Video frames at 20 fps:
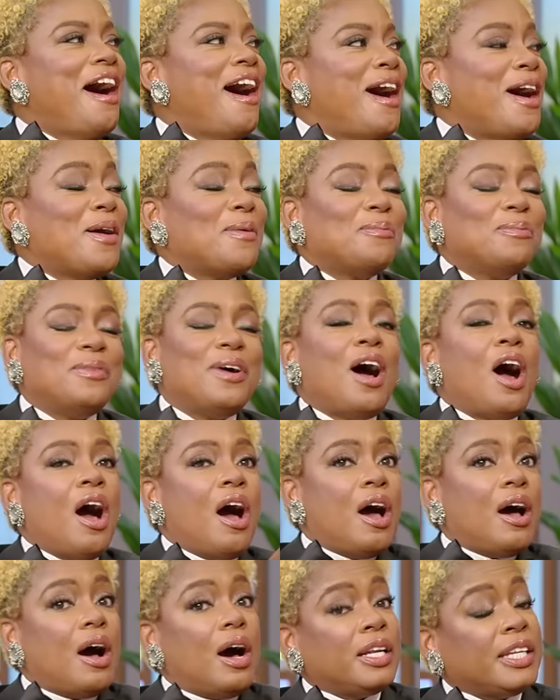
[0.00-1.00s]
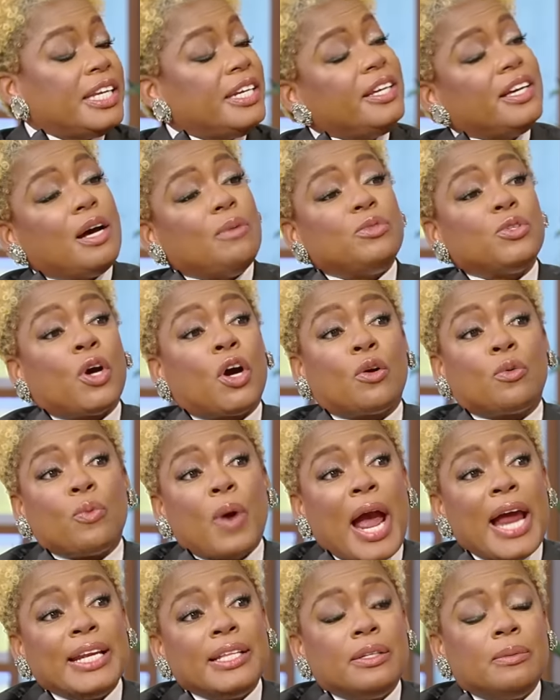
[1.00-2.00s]
um, leading up to her
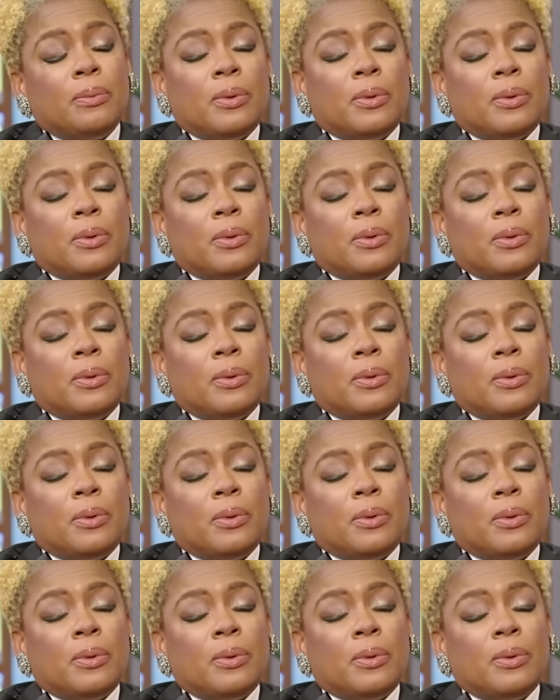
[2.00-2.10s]
writing the